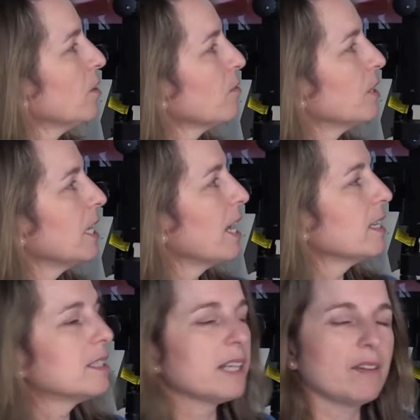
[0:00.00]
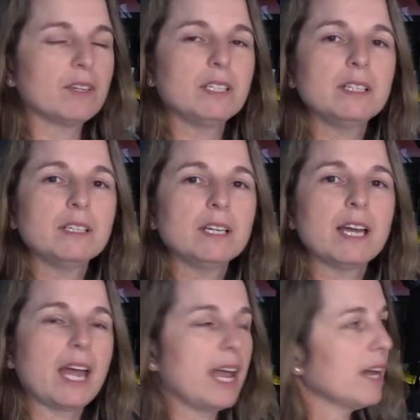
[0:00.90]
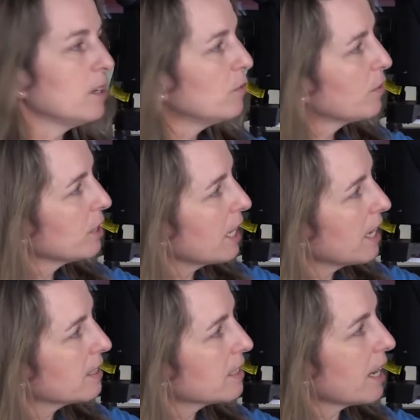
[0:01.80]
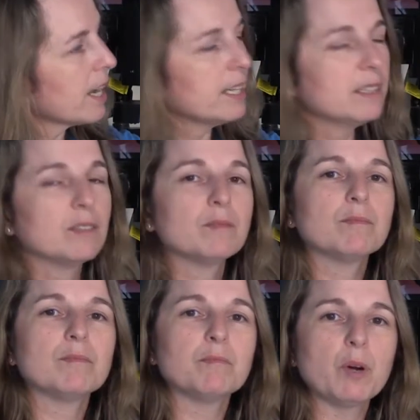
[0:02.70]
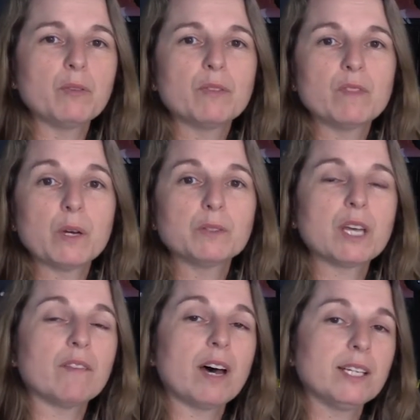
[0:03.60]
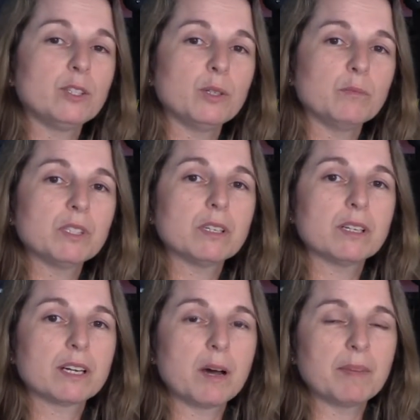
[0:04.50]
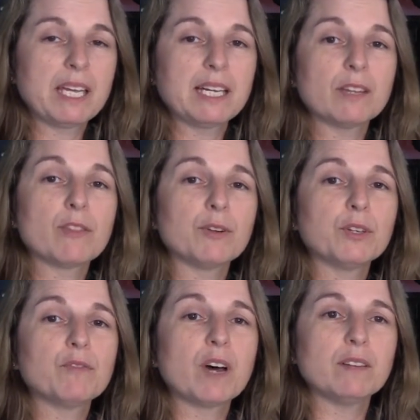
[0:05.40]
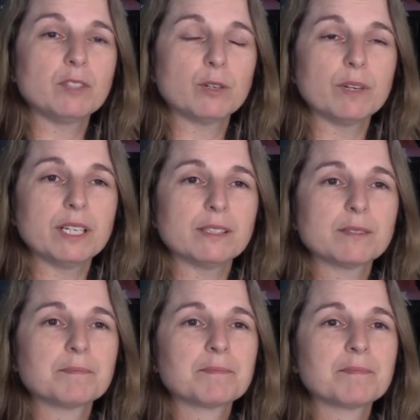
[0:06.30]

For the S7 and for the S9, both of those have eye tubes coming in at 35 degrees.